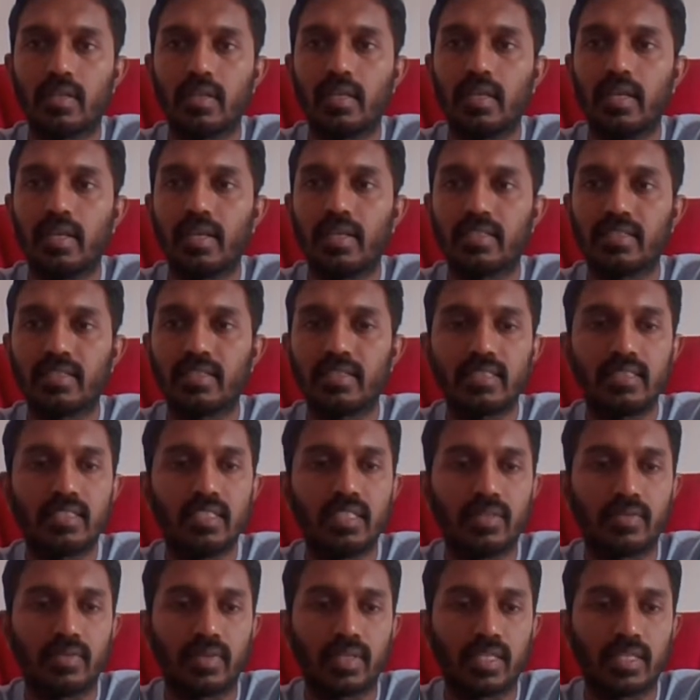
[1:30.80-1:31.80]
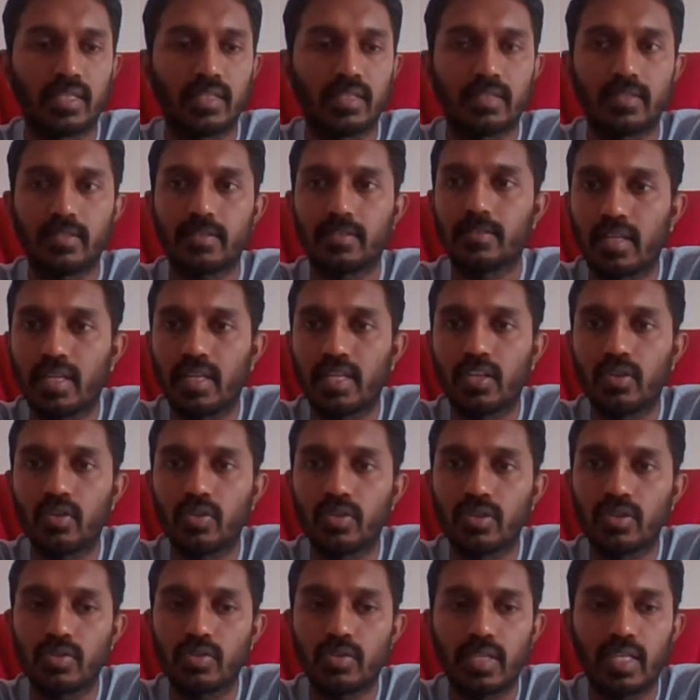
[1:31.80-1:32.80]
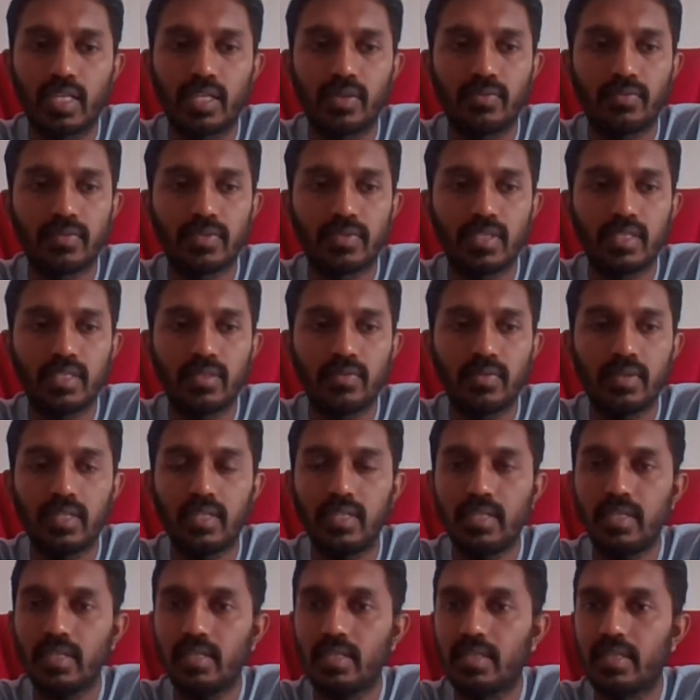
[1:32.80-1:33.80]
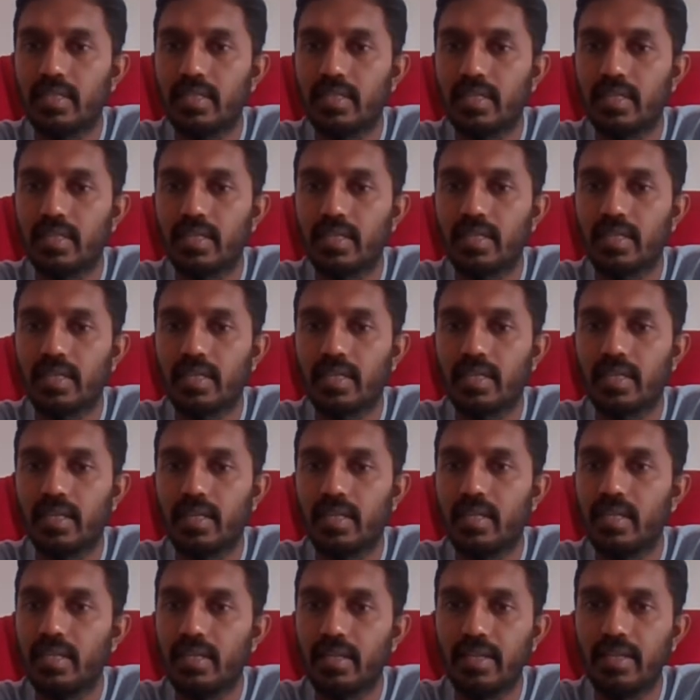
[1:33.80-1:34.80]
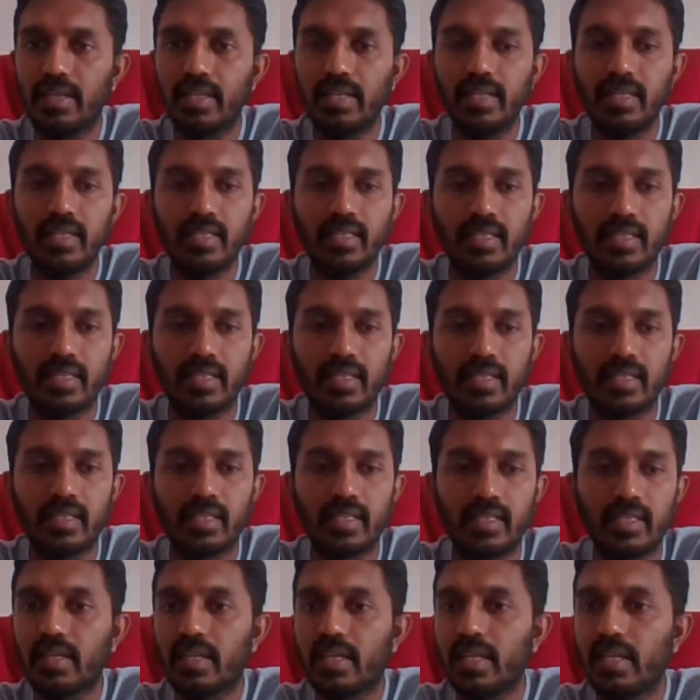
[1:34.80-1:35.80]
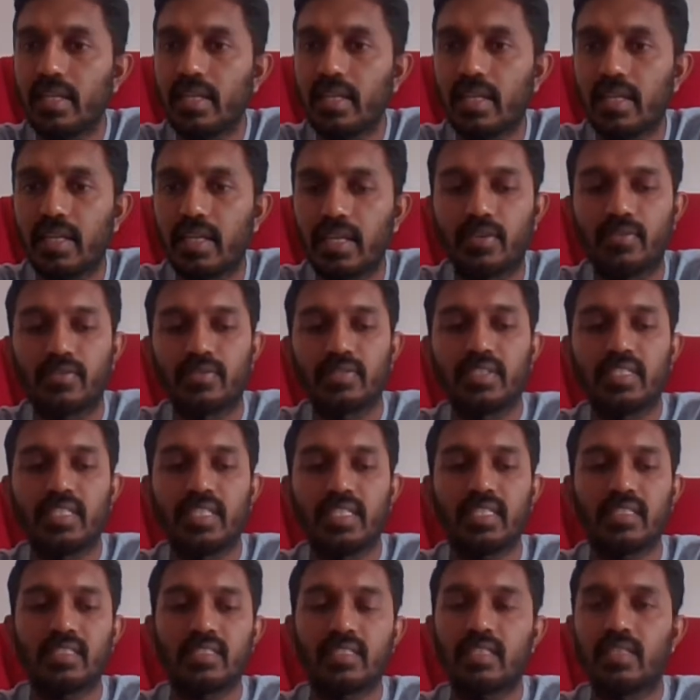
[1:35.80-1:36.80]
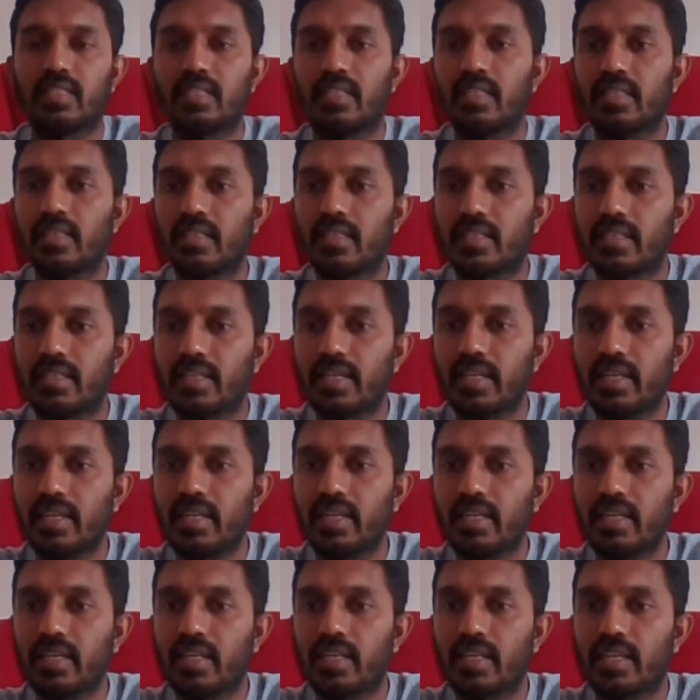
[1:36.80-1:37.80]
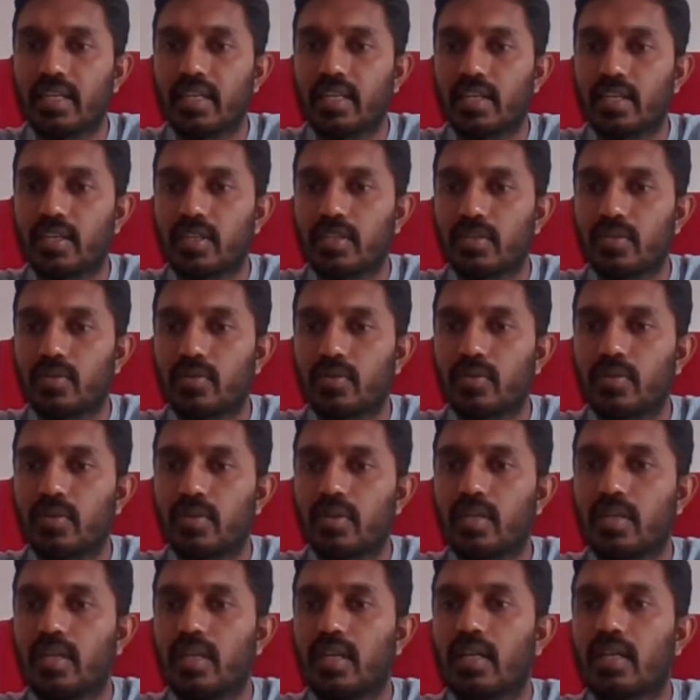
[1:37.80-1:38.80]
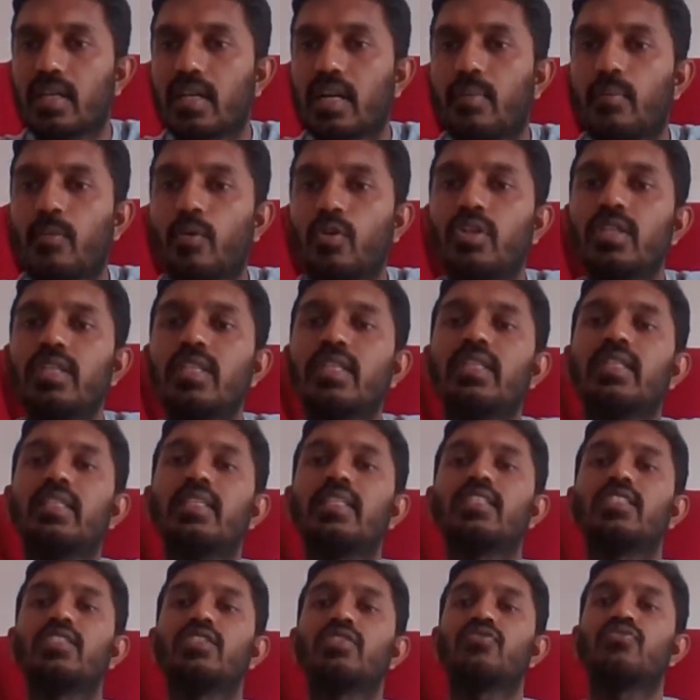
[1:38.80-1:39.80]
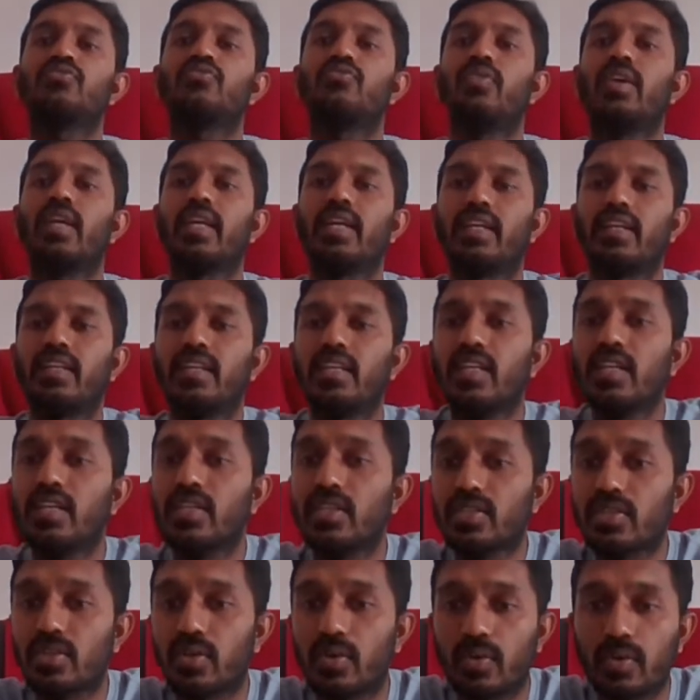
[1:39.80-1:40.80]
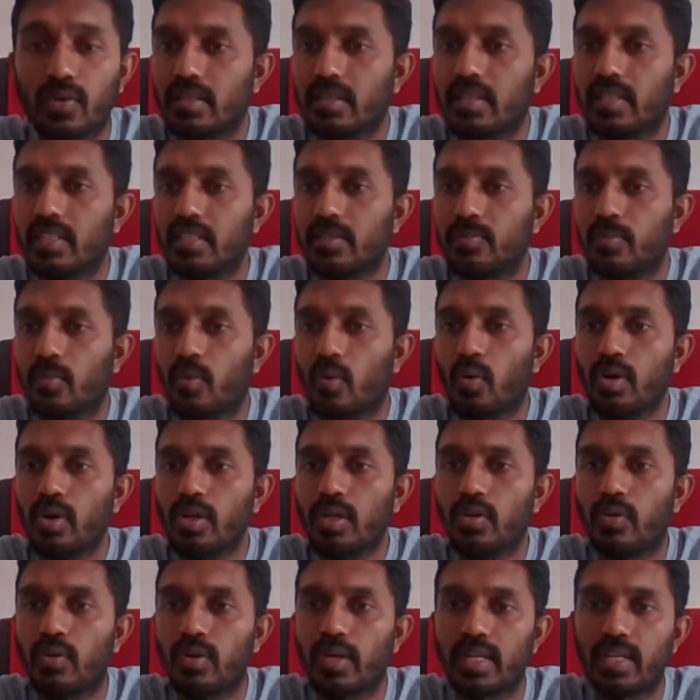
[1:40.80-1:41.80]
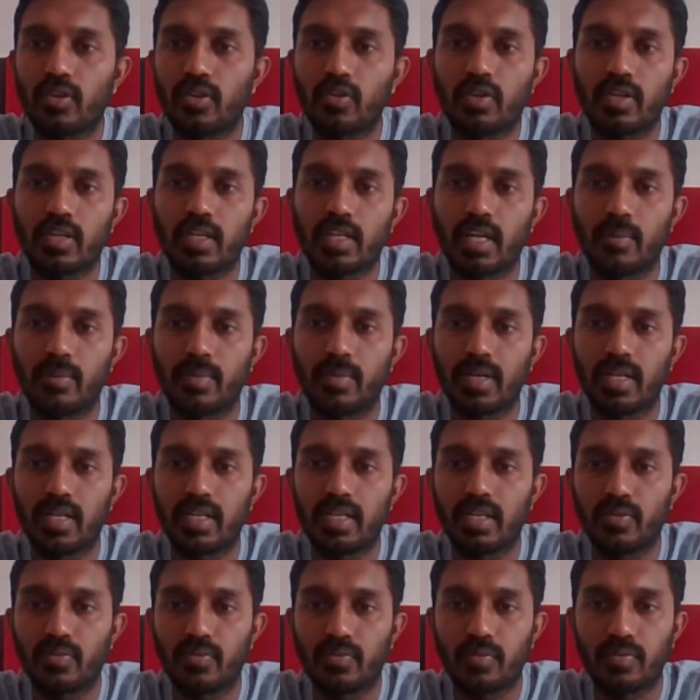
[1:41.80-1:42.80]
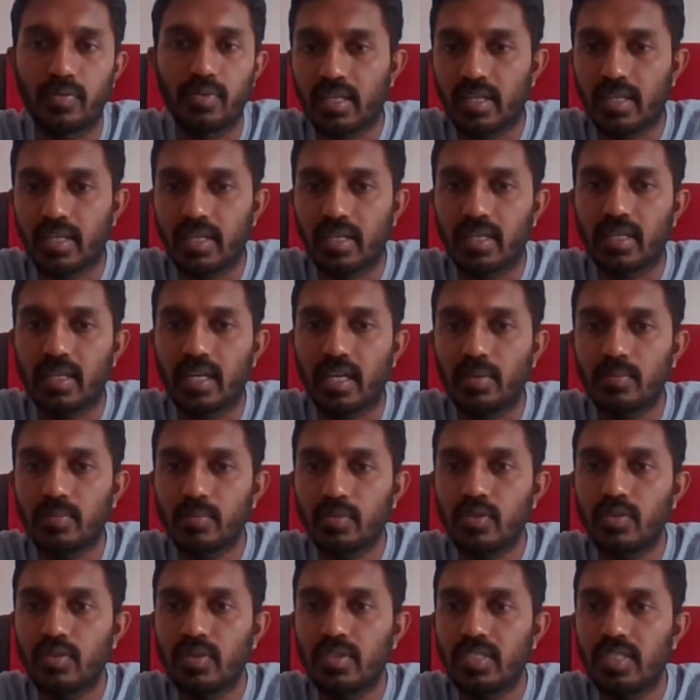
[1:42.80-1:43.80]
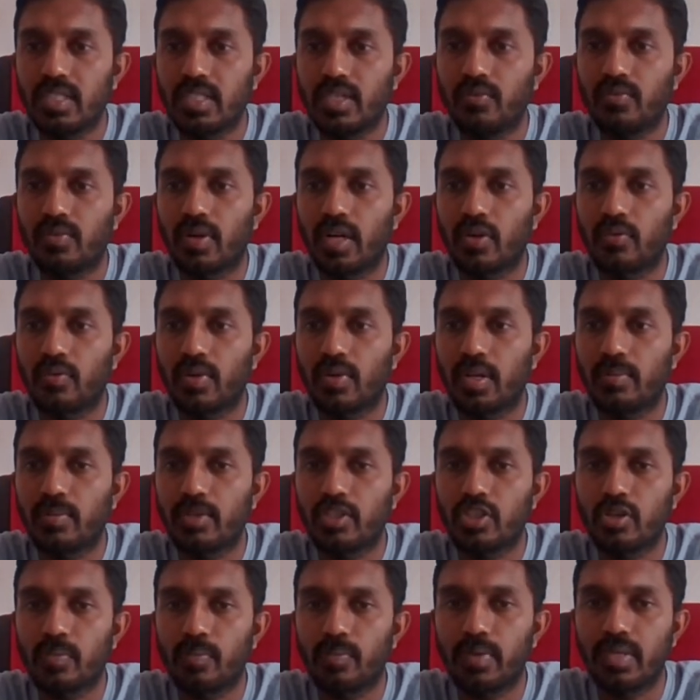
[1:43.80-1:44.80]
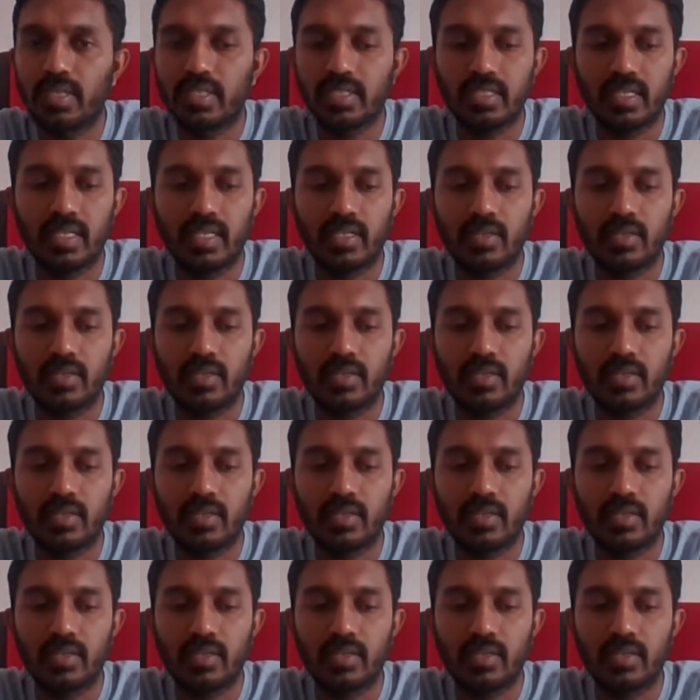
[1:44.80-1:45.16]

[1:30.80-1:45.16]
h7. King goes to the f7, king d3, king f6. The threatening is to come on this way. So this pawn got into trouble. If king comes to g5 when bishop is